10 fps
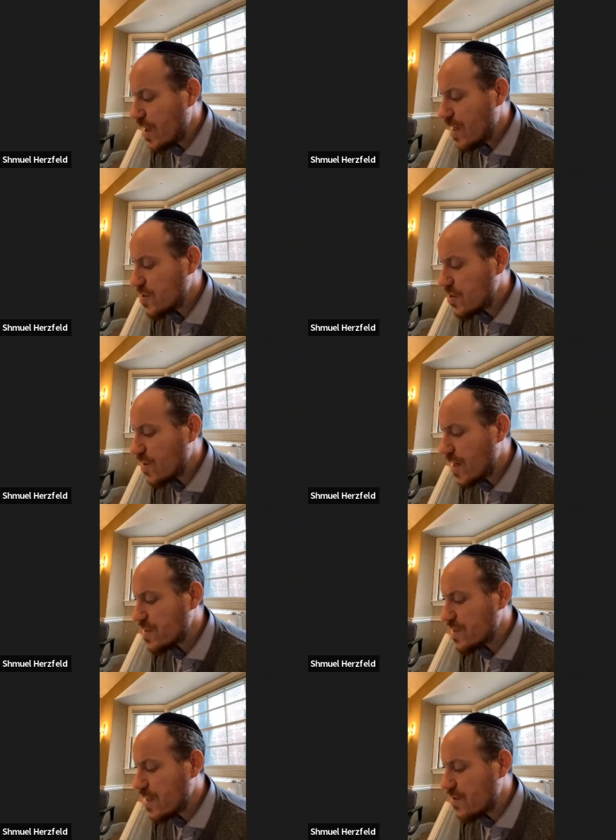And so
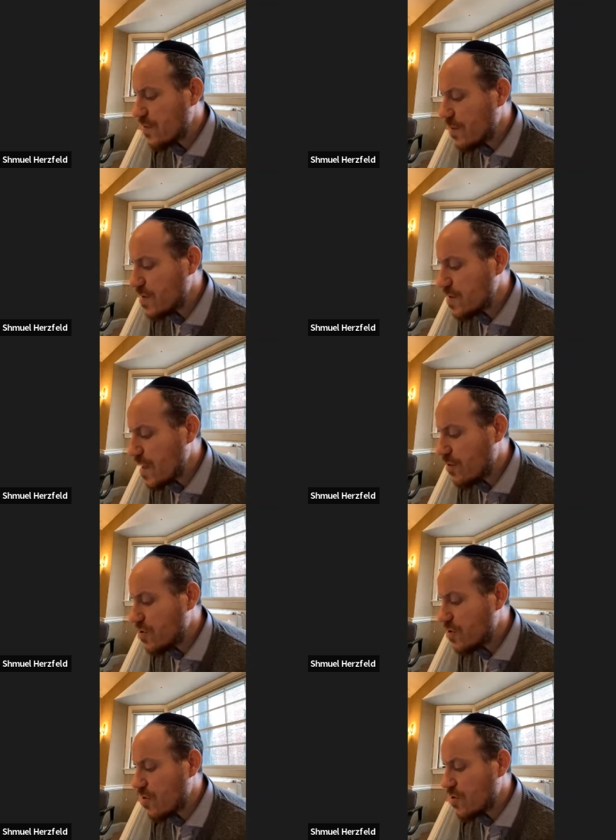Leisley the Rabbi
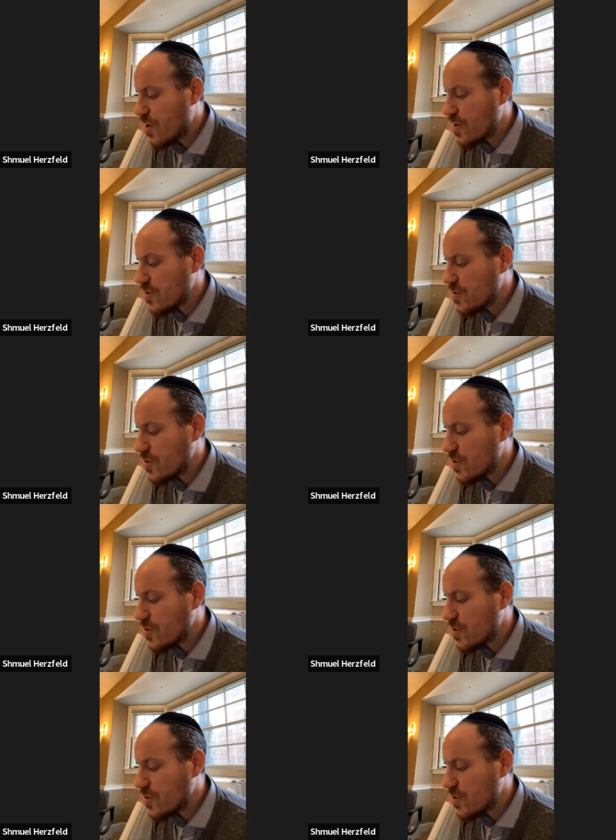Zera de Gazer.